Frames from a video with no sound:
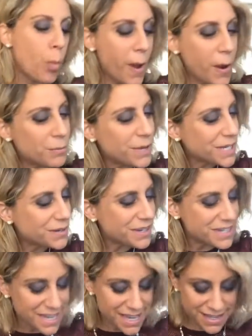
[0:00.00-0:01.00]
Oh my
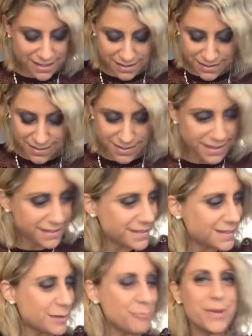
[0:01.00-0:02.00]
goodness, this
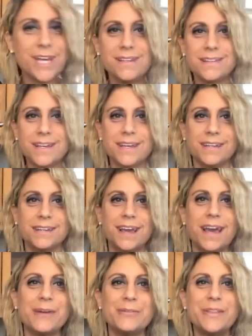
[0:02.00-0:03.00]
is
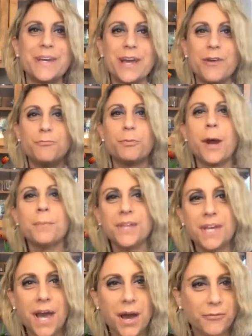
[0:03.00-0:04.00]
amazing. I don't think I've
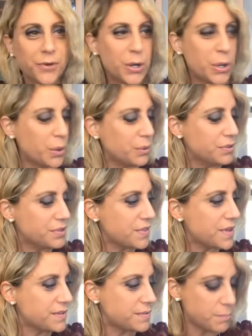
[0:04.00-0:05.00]
probably ever owned
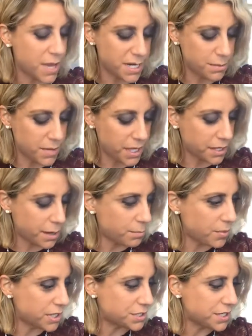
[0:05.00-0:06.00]
this many
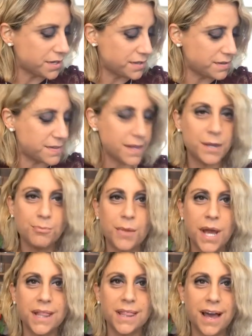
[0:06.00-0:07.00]
makeup brushes in
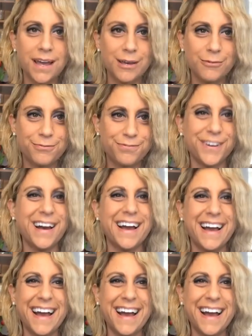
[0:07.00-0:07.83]
my life.